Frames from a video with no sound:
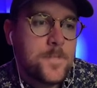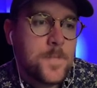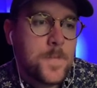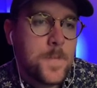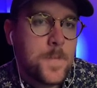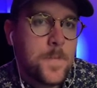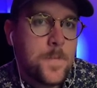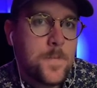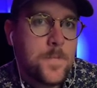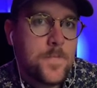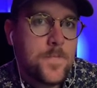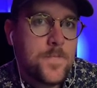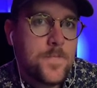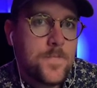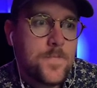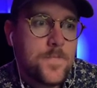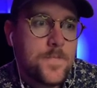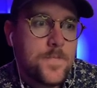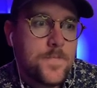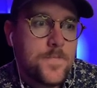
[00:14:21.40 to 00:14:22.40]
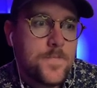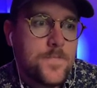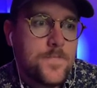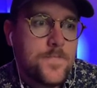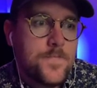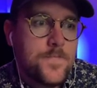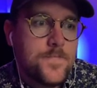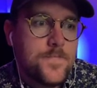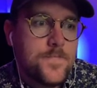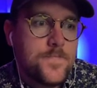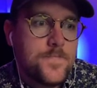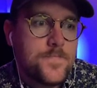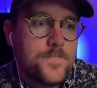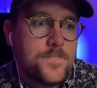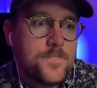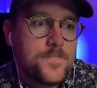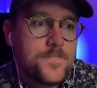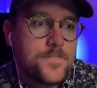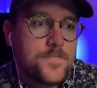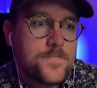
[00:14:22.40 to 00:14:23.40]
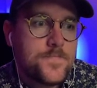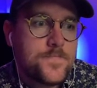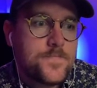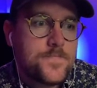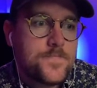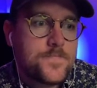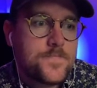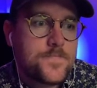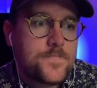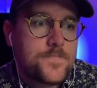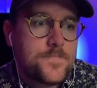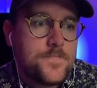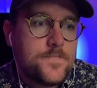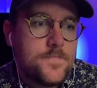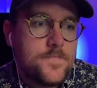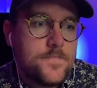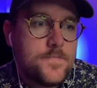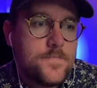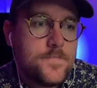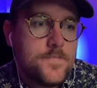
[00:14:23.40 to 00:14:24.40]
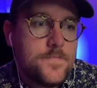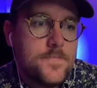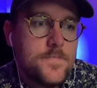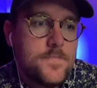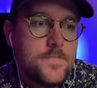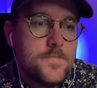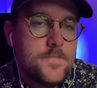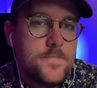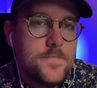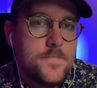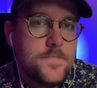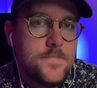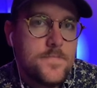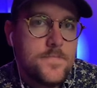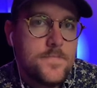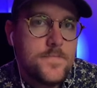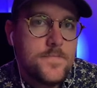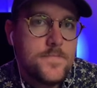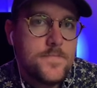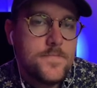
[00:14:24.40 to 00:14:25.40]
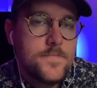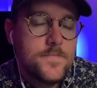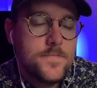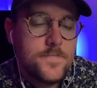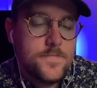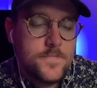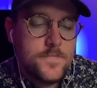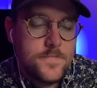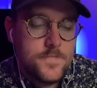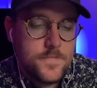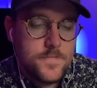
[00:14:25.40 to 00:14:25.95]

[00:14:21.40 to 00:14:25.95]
(not speaking)